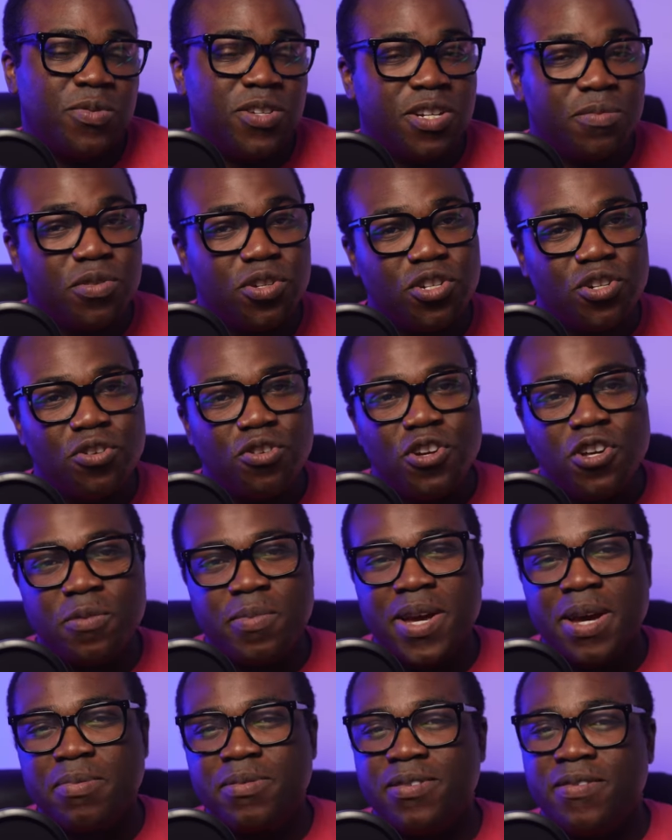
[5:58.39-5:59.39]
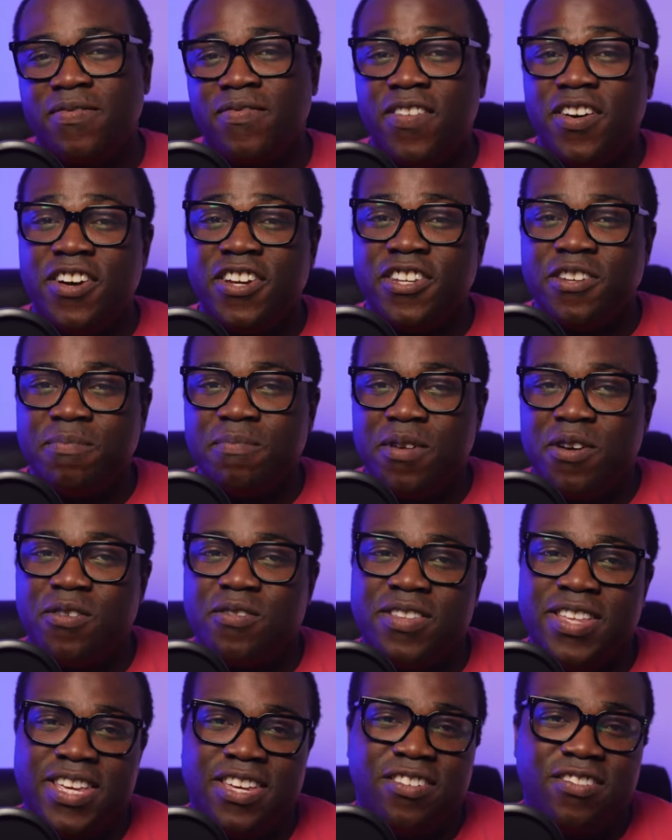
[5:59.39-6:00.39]
which I'm sure you'll be able to find a
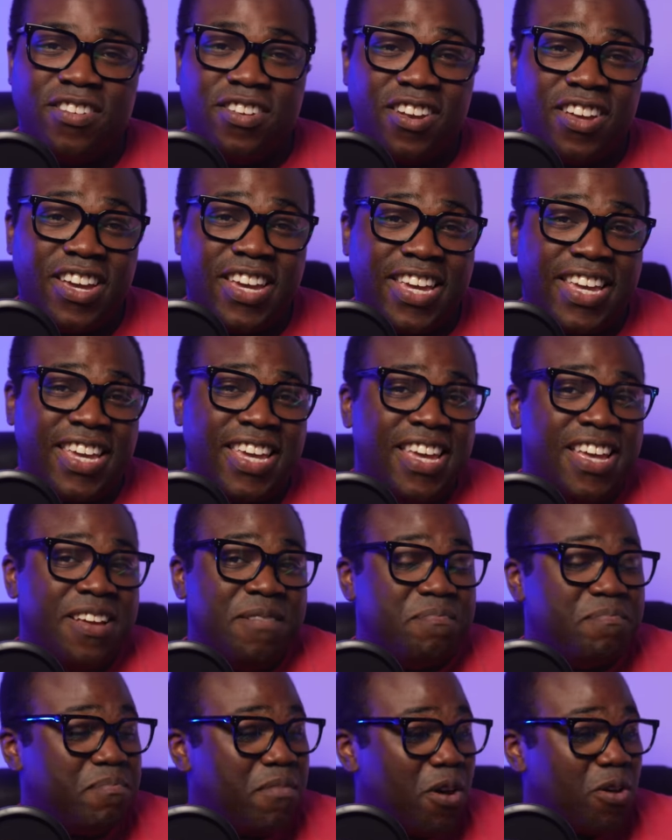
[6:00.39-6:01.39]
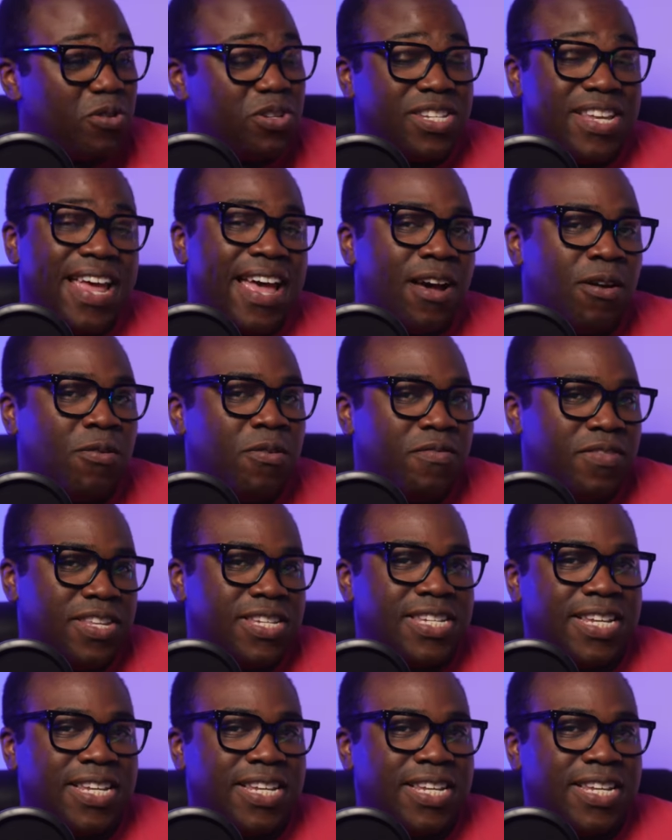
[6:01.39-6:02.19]
mode that you like most out of the